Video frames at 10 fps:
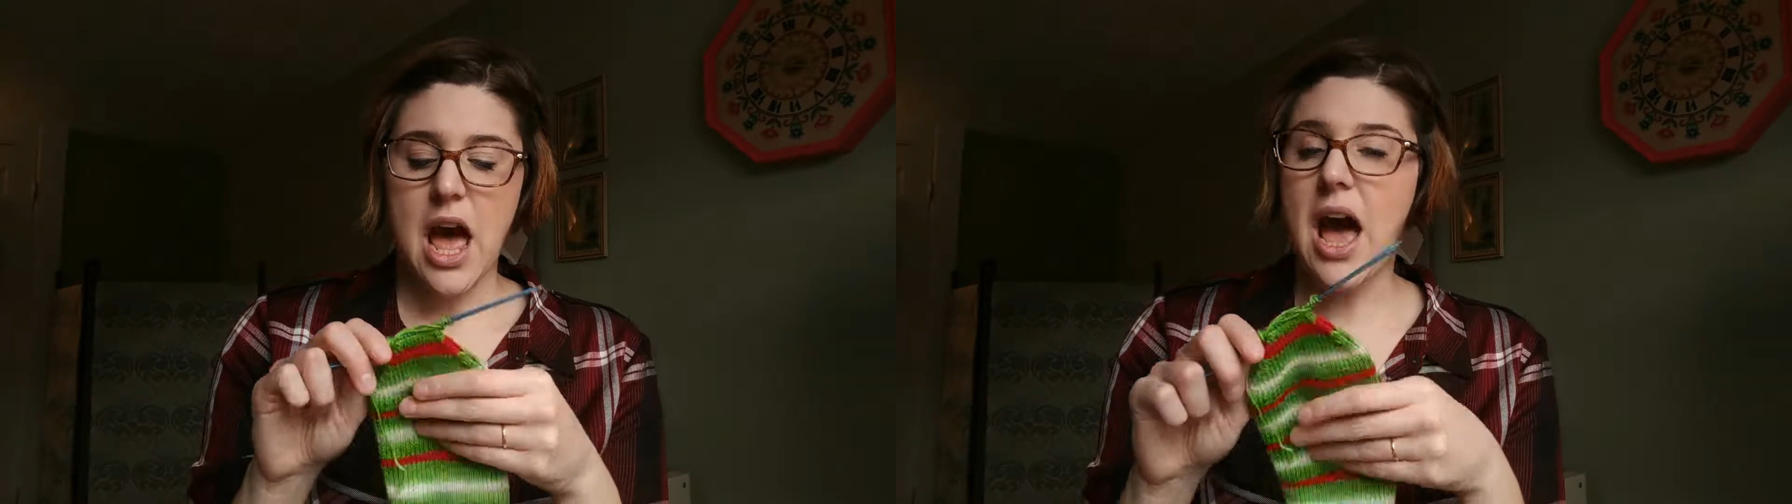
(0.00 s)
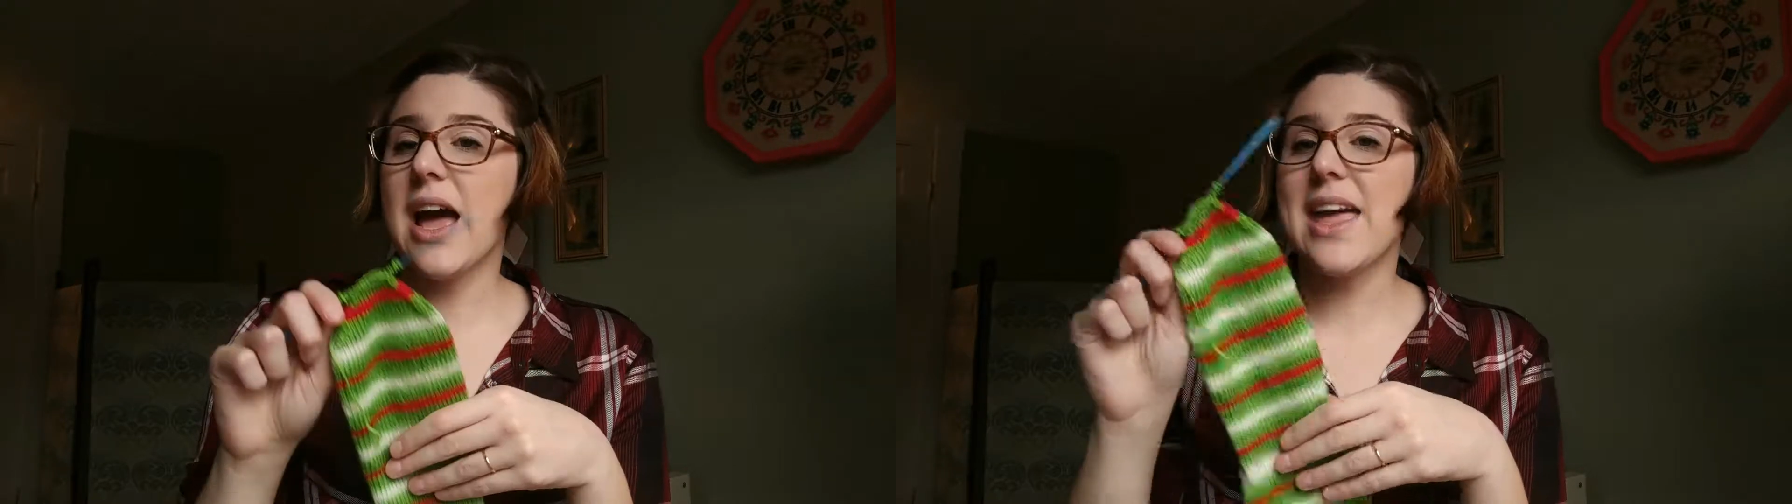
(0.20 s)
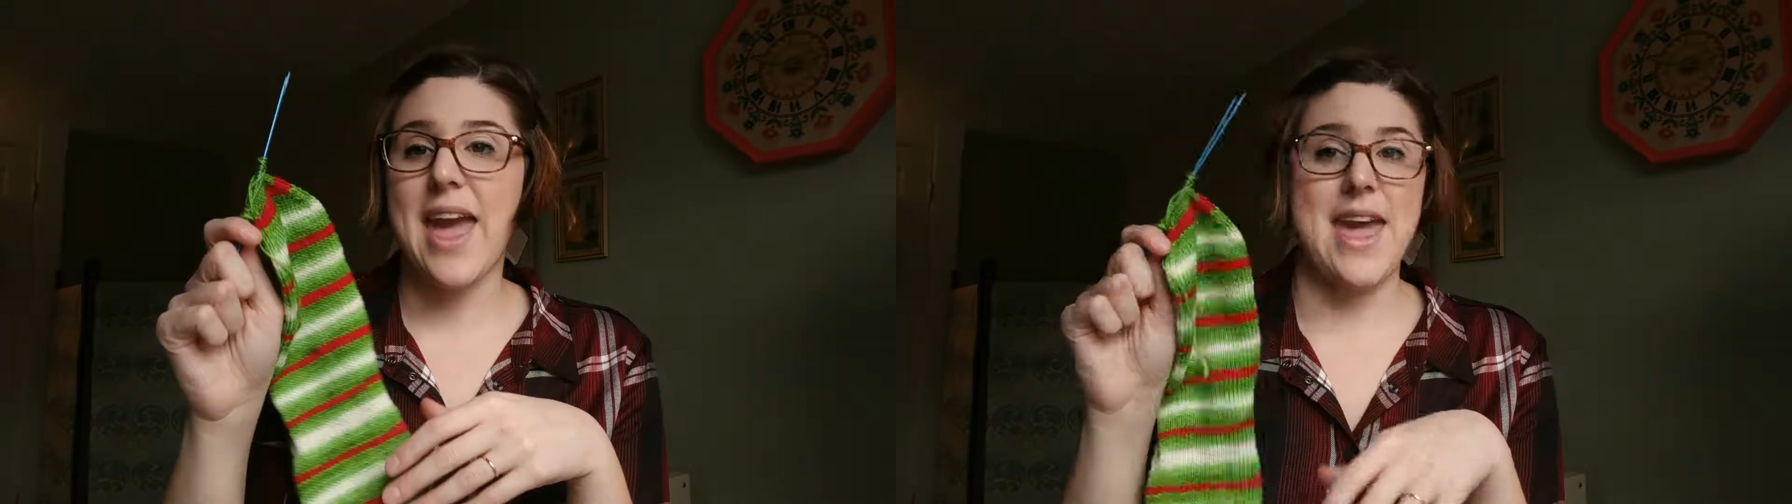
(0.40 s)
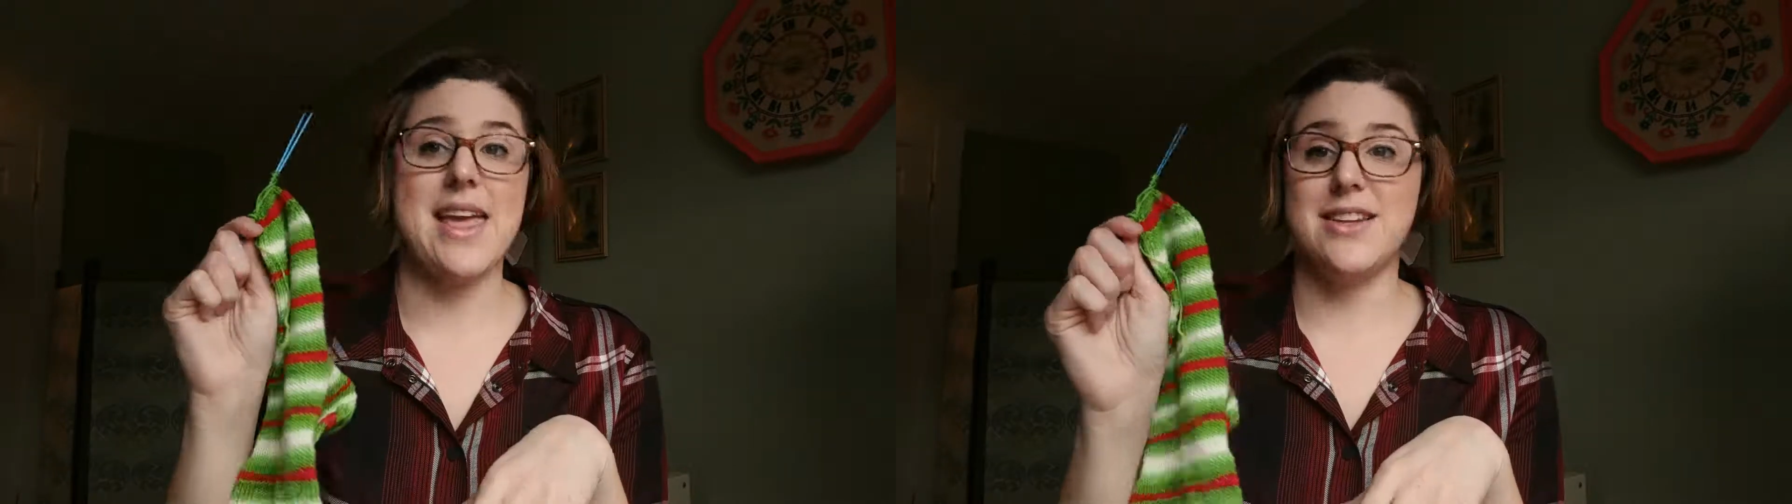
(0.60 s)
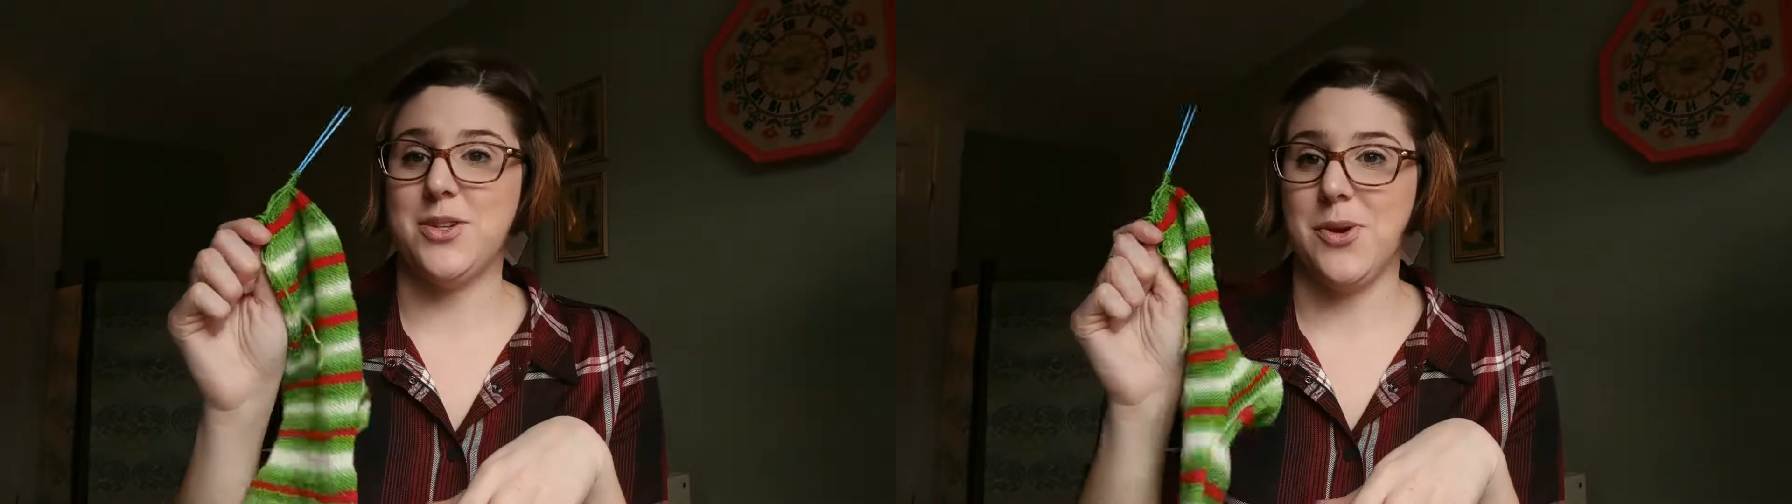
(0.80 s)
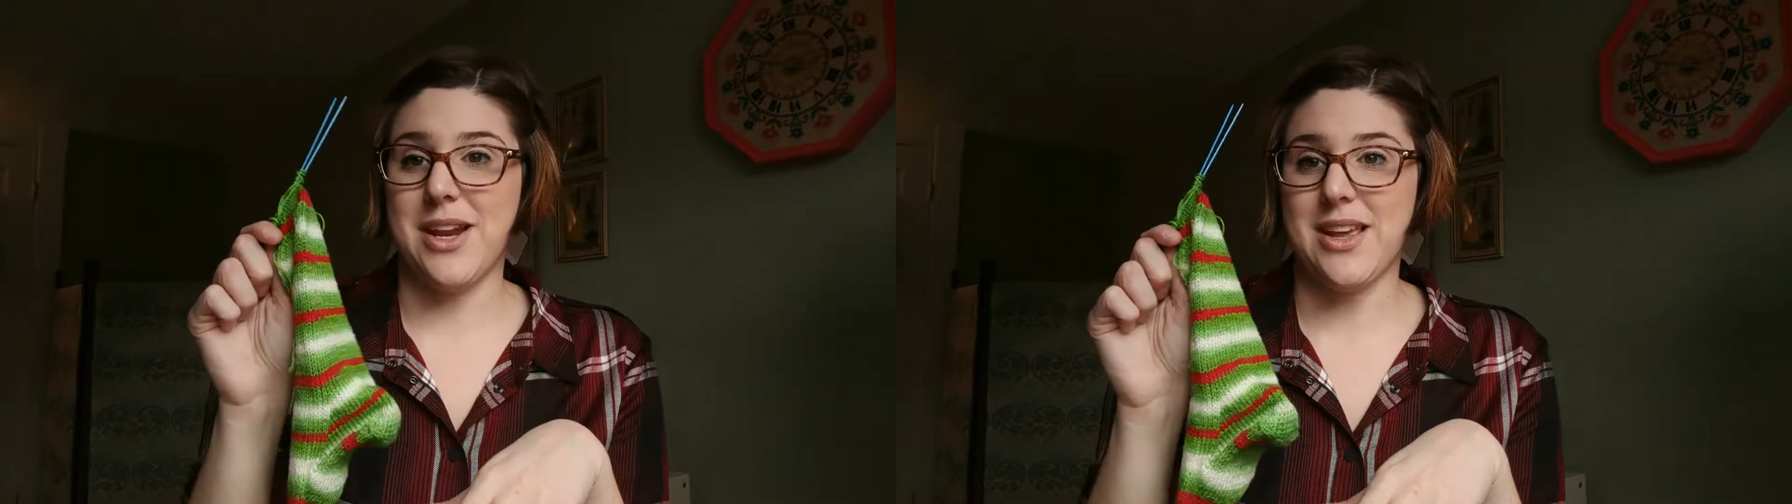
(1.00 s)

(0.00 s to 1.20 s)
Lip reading: I hate doing